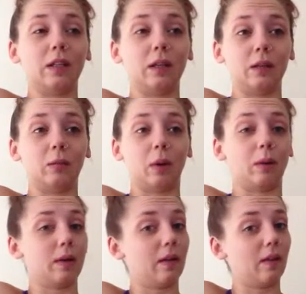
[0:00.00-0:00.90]
He could
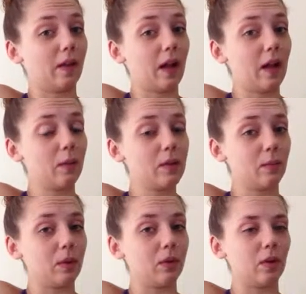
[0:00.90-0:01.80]
probably tell that the guy was a
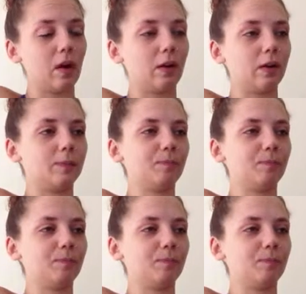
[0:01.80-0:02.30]
bit drunk.